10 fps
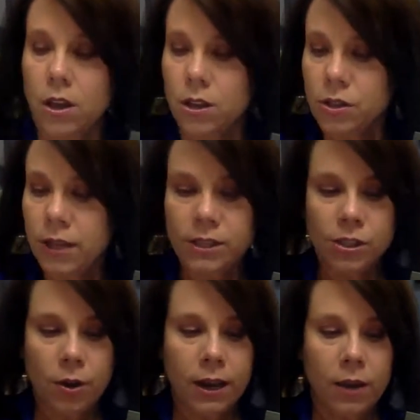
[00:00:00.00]
So let's
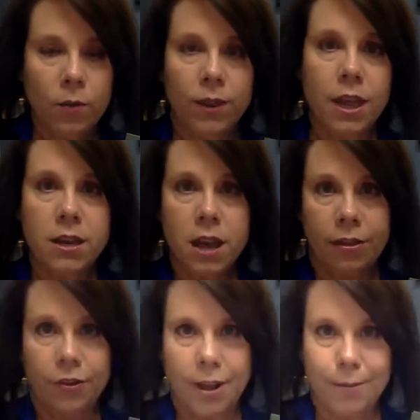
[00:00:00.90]
try it with
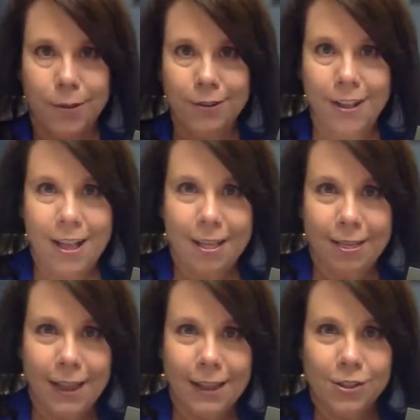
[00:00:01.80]
another number.
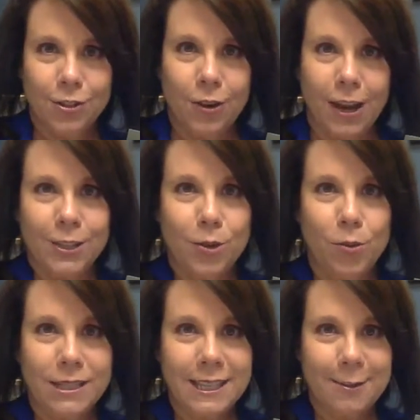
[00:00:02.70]
Let's try
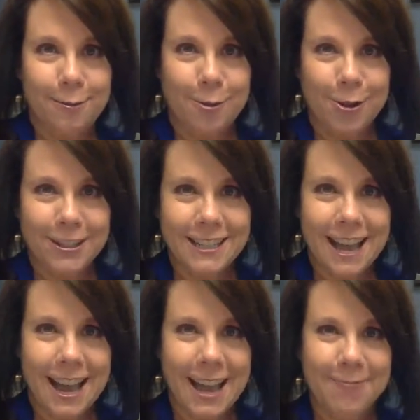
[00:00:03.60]
24
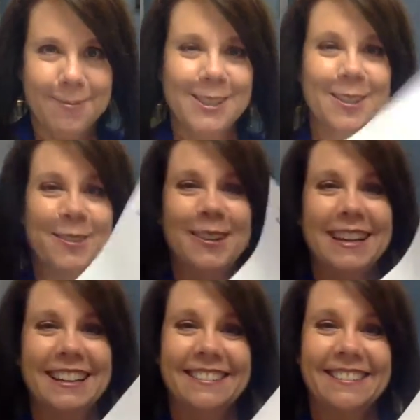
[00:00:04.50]
times
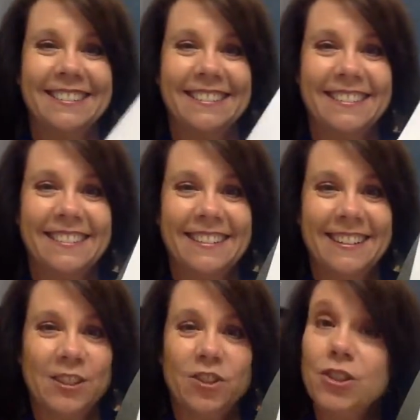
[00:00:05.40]
3.
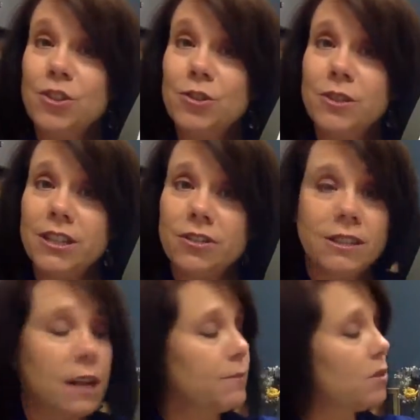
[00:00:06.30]
So just 2 digits
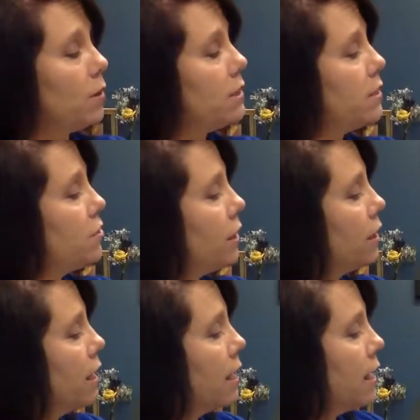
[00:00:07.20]
times 1 digit.
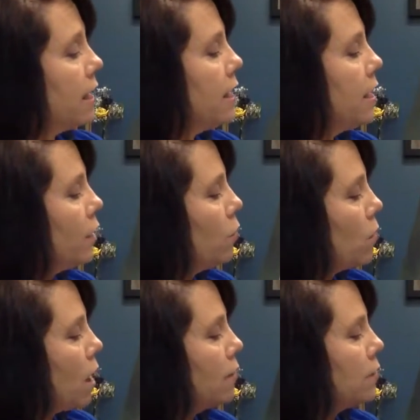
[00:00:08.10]
Here,
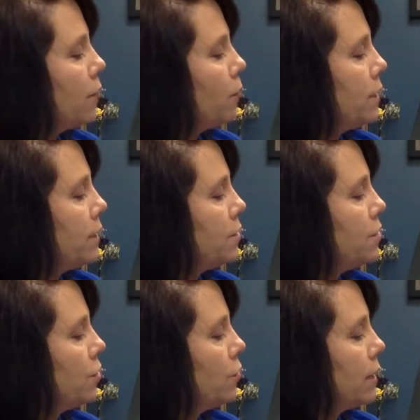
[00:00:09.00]
all I would need to
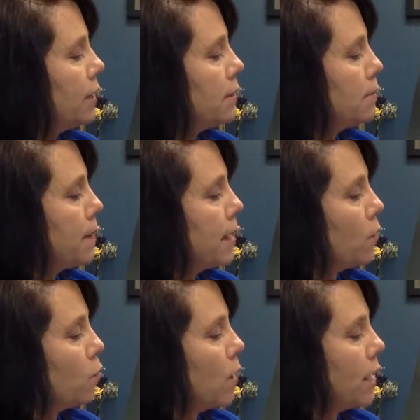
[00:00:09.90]
do is make
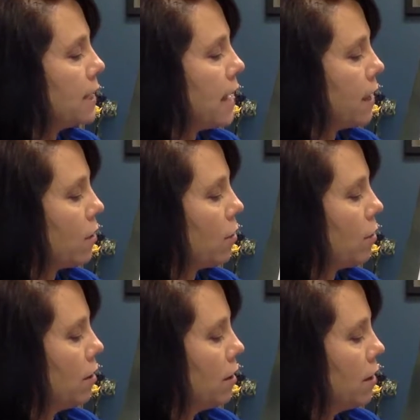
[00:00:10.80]
a rectangle